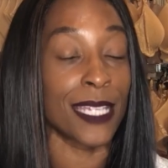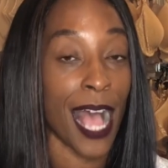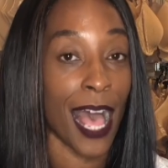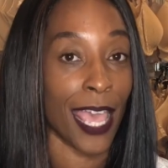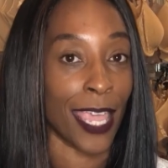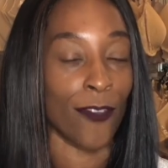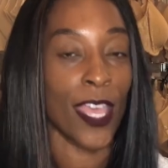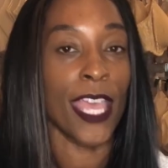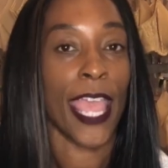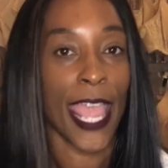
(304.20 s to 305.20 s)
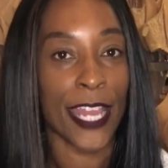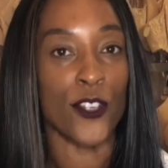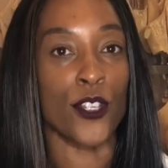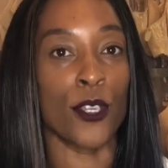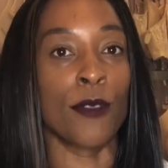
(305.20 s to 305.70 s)
dive
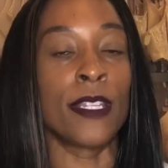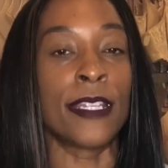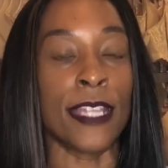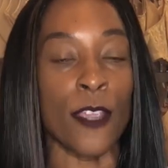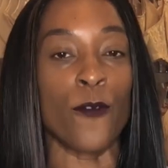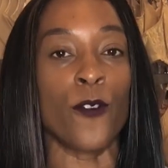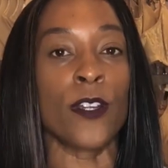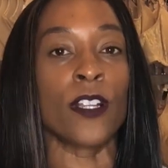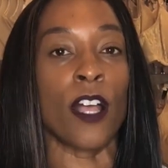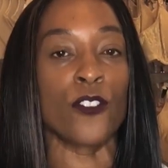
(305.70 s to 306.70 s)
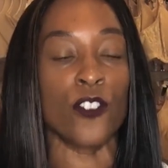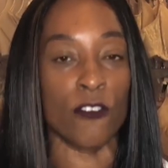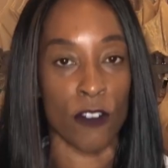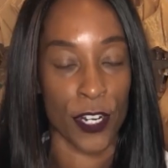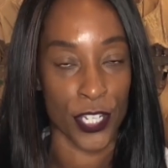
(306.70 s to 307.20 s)
into the different
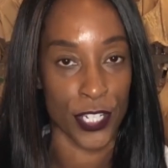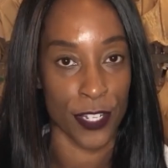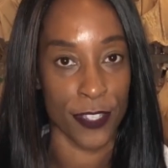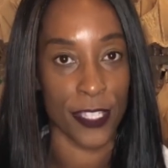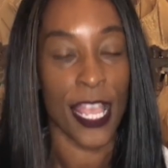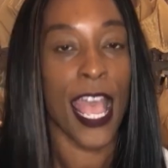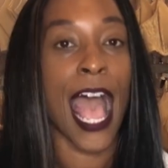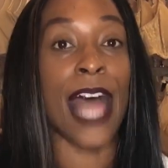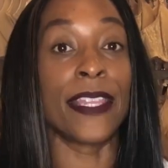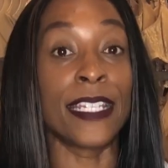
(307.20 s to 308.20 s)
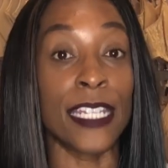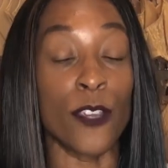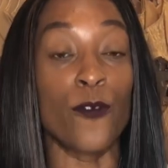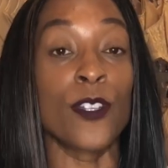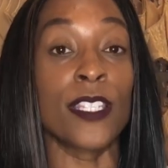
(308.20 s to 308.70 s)
constructions and the
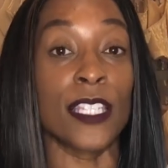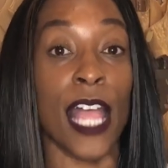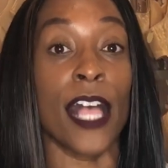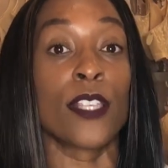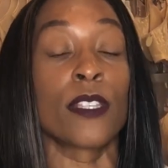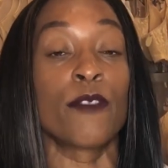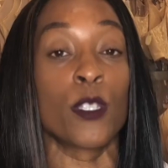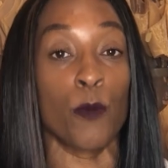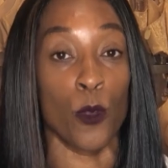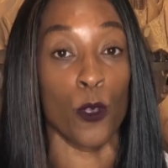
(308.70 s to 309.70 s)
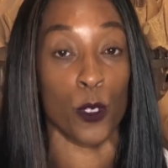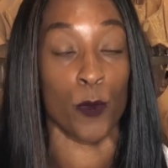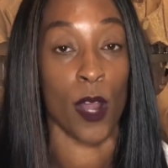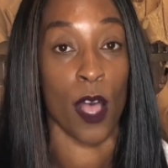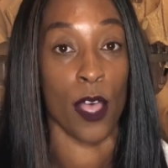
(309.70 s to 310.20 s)
different styles of sports
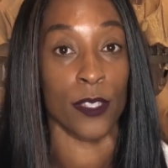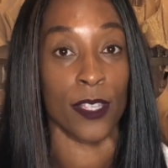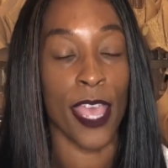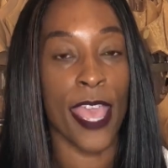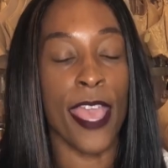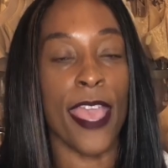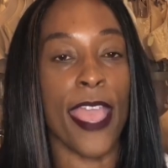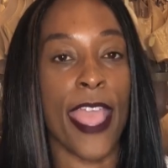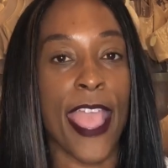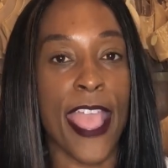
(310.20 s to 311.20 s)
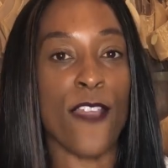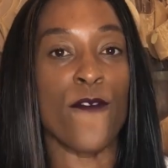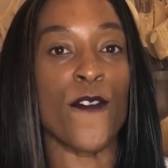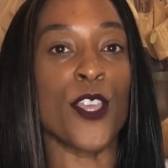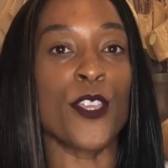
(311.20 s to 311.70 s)
bras. If
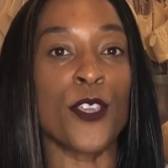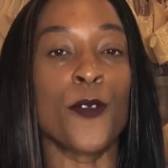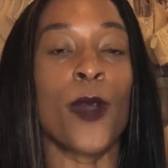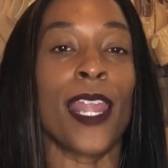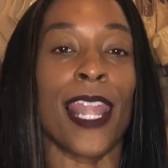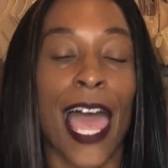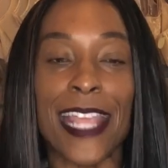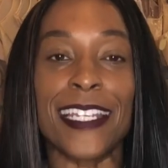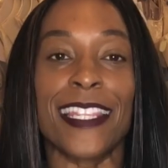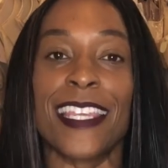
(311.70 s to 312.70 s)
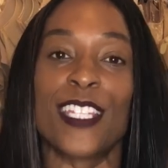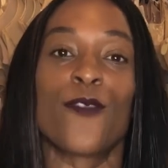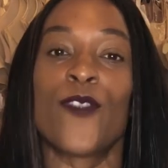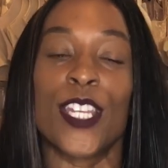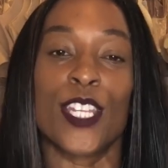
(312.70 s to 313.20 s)
you liked
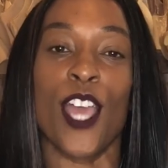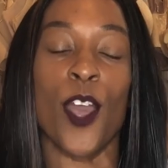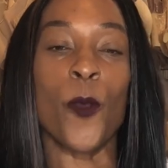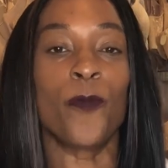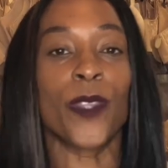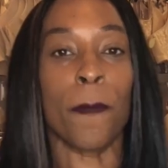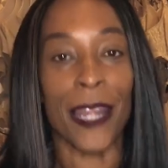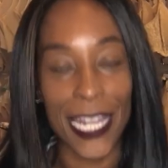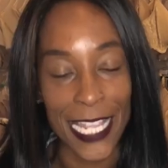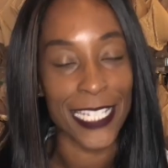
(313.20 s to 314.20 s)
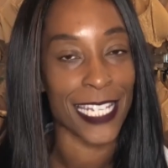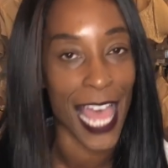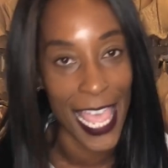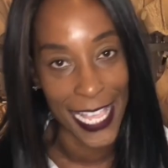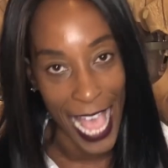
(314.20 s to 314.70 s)
this video, please
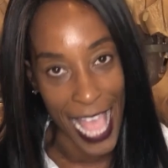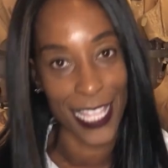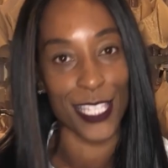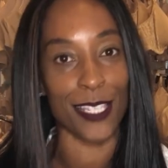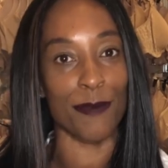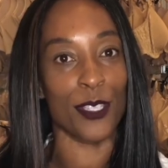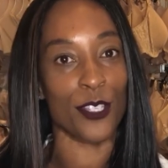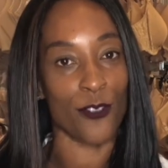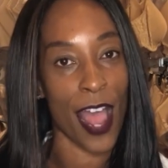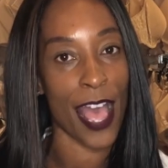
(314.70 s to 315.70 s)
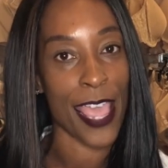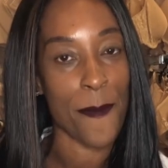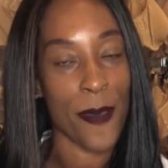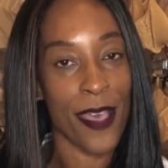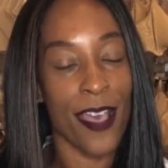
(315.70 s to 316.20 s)
like and
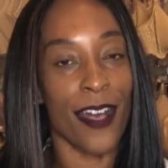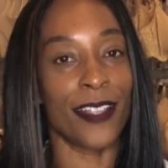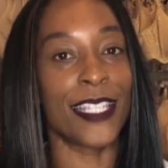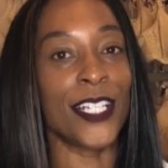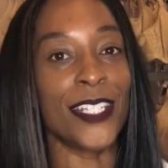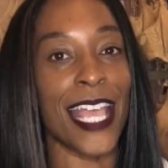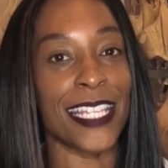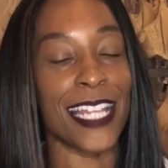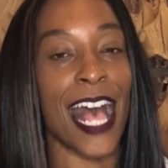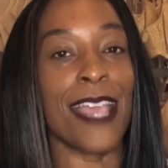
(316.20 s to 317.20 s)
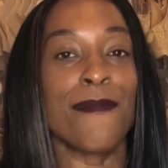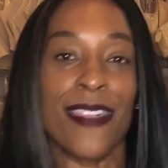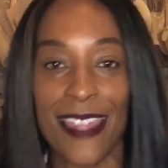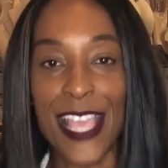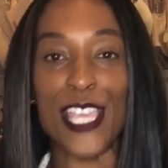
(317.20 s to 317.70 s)
subscribe. Until next time,
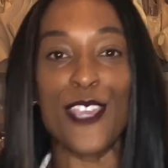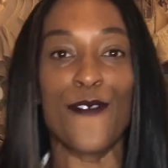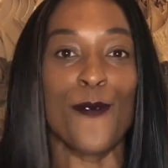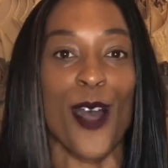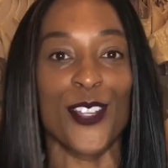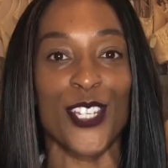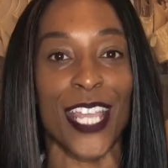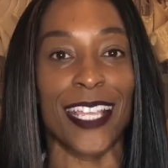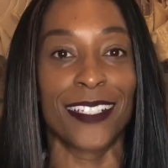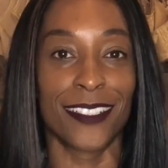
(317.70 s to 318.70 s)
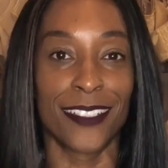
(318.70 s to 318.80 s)
thank you for watching.